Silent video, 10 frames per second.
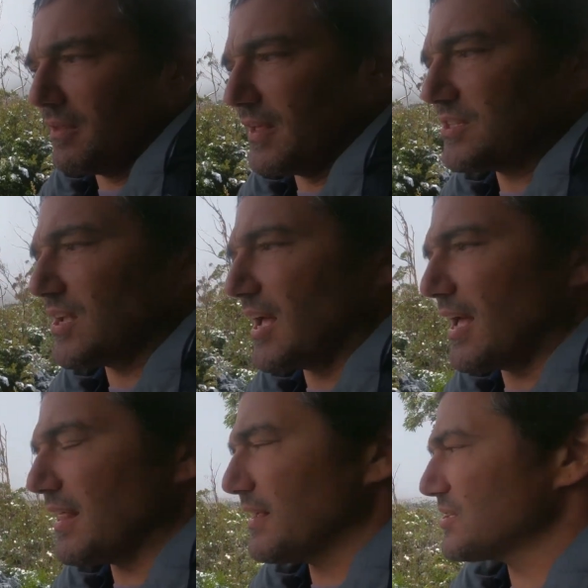And that's
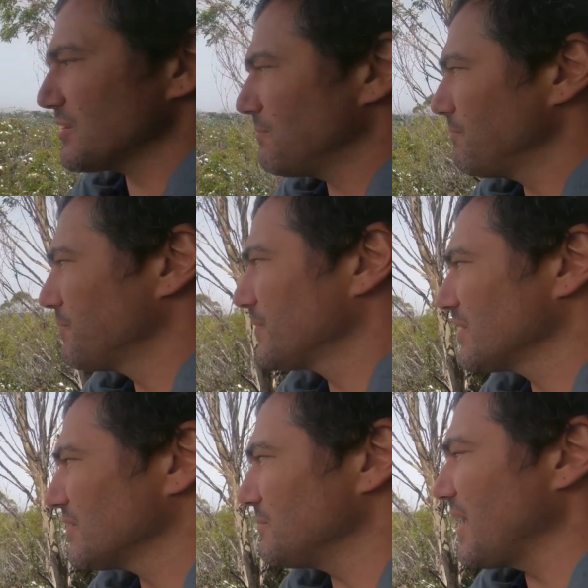some
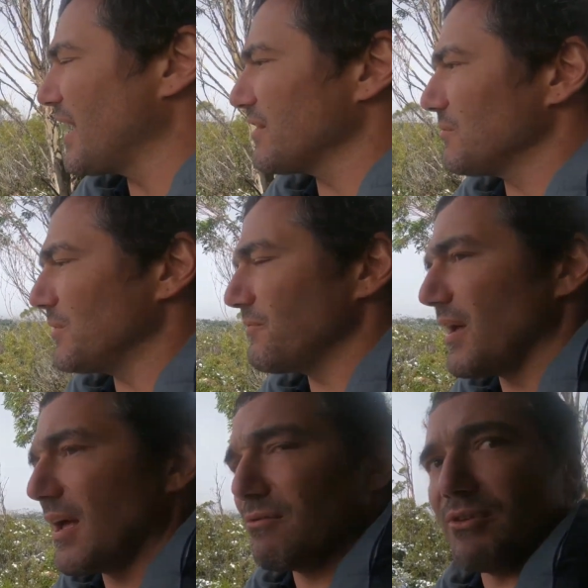data that we've
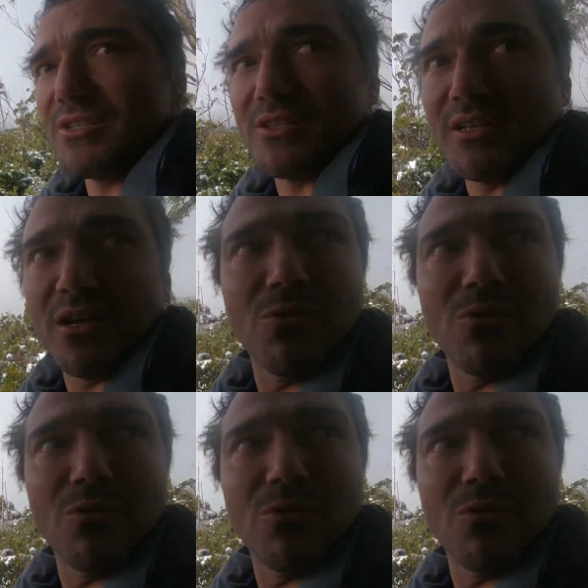recently